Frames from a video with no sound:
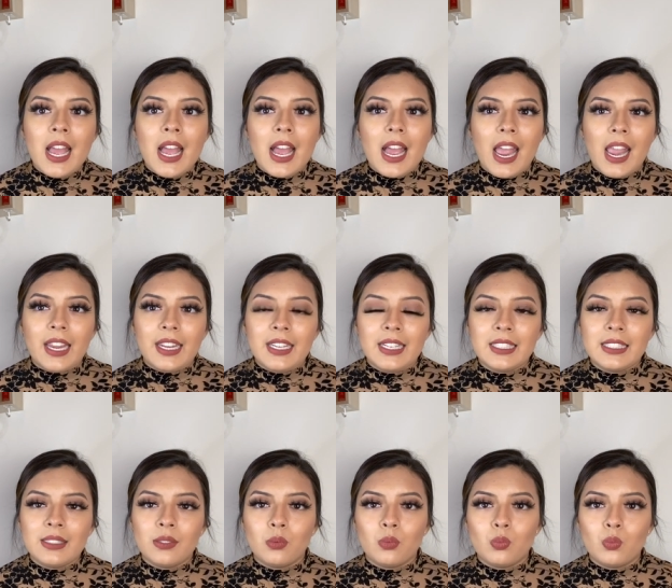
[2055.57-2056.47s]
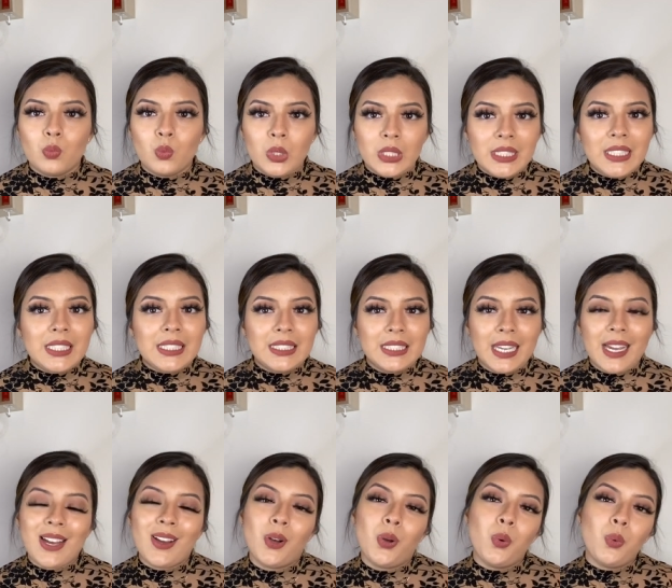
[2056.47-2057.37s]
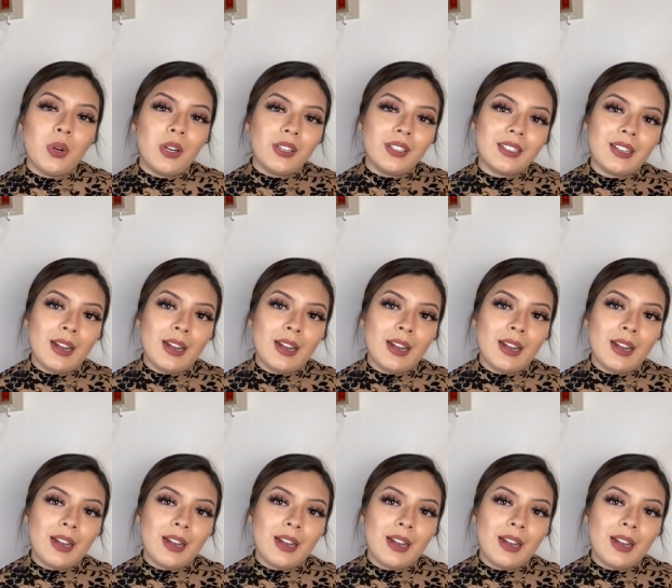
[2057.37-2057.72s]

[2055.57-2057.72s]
I can really tell where it